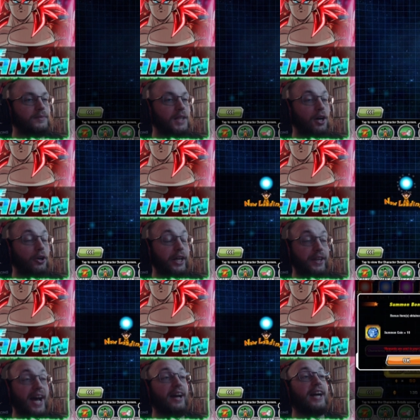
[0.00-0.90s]
Okay,
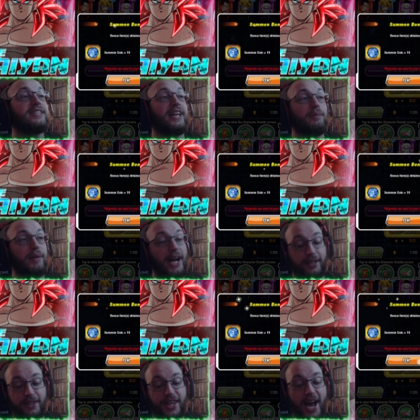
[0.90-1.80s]
that I take it back.
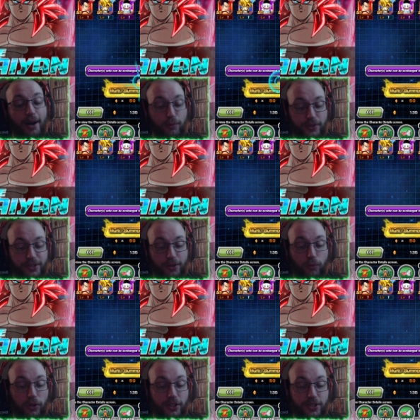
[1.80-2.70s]
That was the
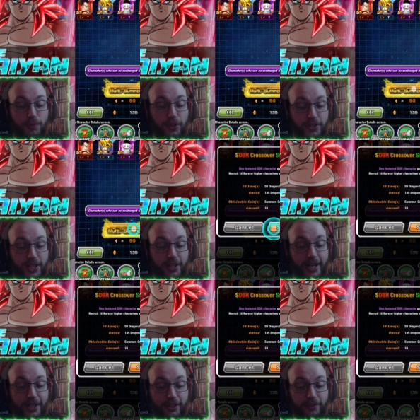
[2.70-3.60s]
worst multi that
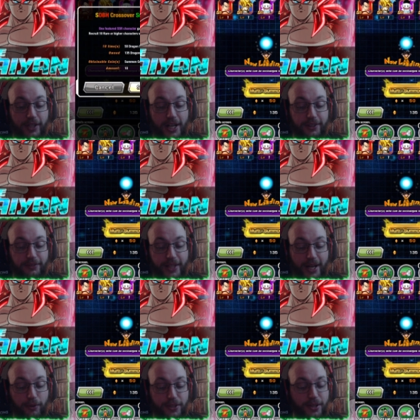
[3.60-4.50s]
I could have gotten.
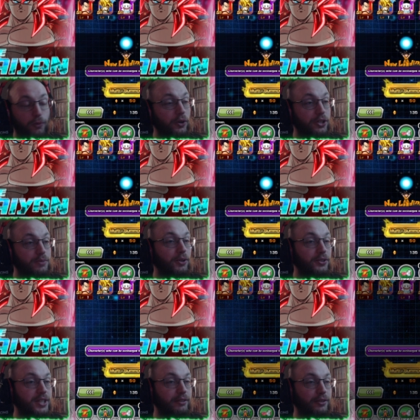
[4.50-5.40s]
That was the worst
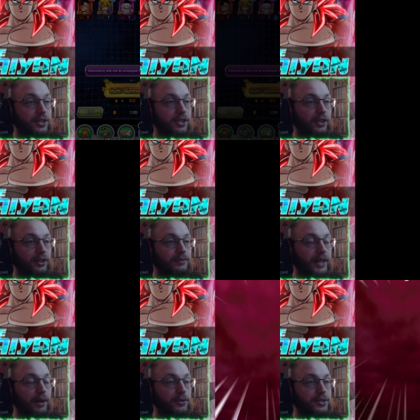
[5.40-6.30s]
multi for sure.
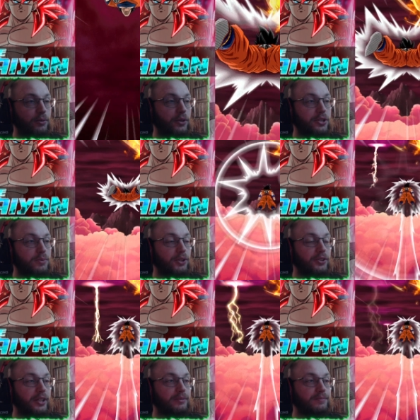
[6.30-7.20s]
That was the worst multi.